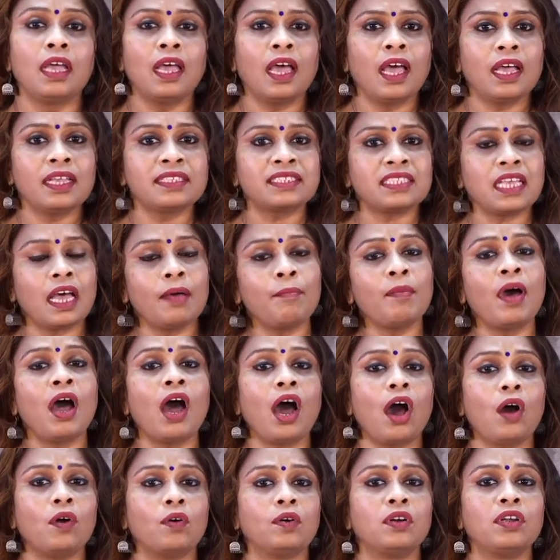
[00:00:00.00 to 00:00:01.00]

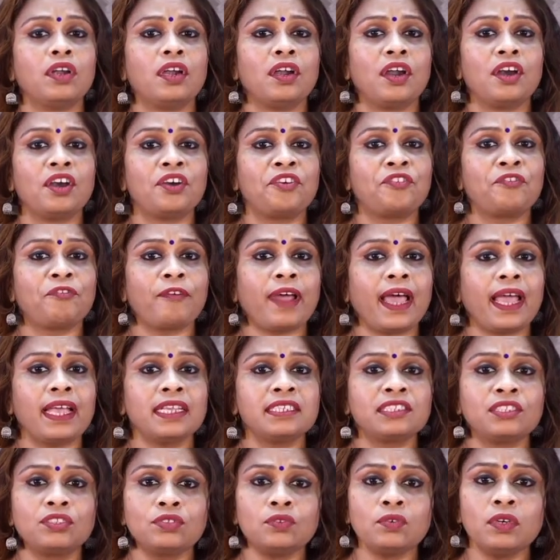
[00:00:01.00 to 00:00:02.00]
somehow
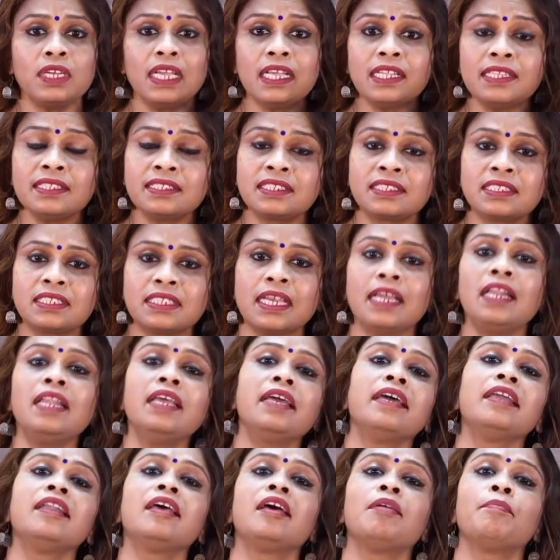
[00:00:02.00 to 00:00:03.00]
tries to instill
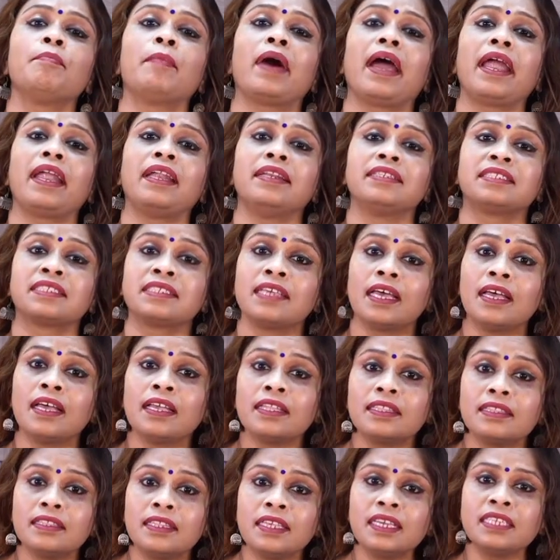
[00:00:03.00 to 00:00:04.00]
in our minds
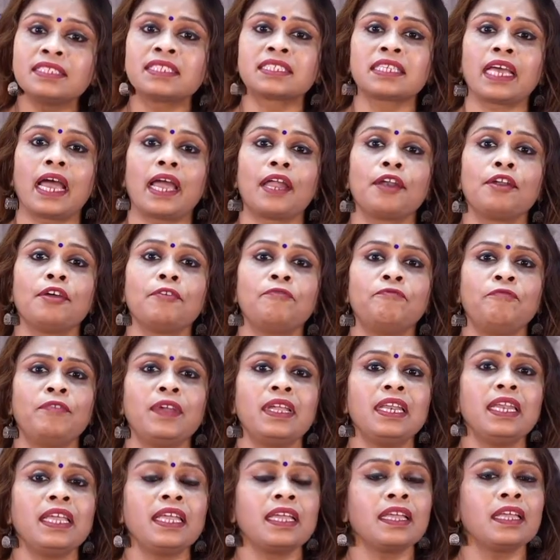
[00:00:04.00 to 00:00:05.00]
this kind of
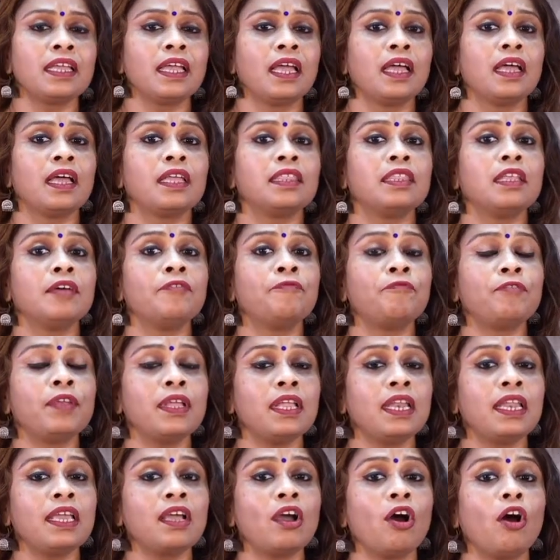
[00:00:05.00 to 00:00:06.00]
feeling, the
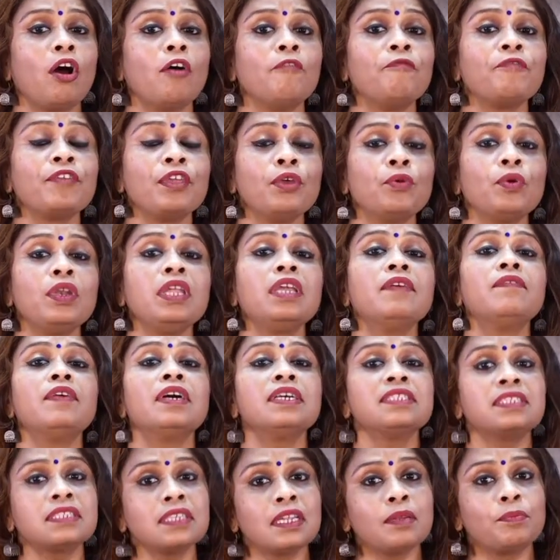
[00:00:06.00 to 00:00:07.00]
feeling of
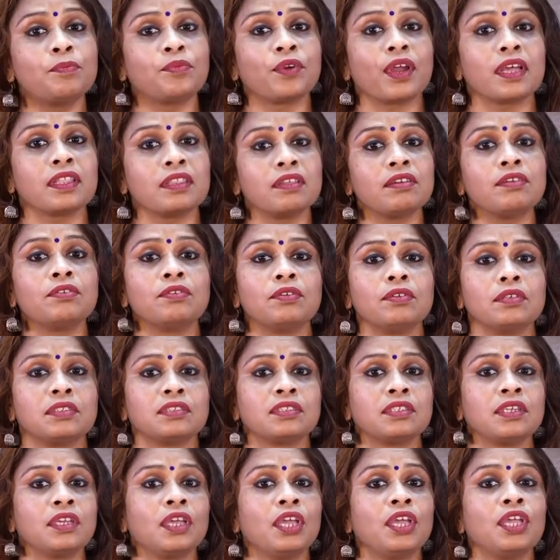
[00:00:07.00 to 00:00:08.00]
universal brotherhood.
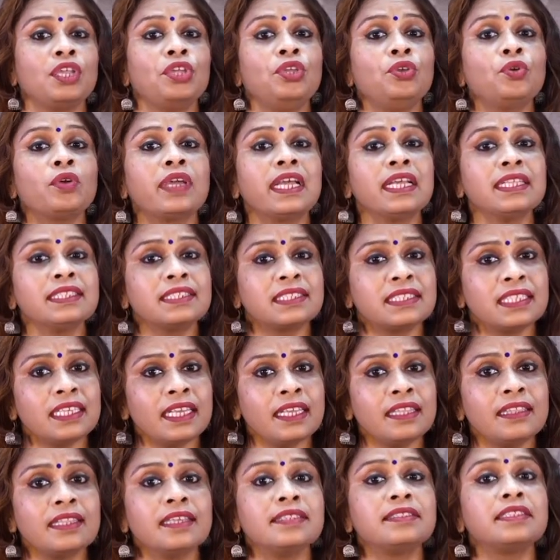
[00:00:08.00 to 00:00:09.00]
You can see
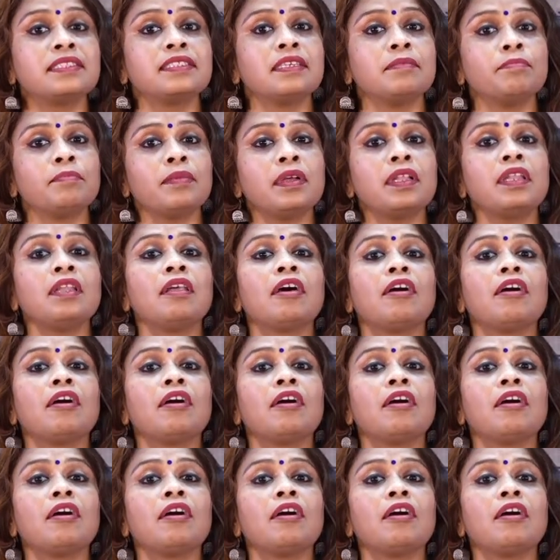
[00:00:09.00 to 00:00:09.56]
the symbol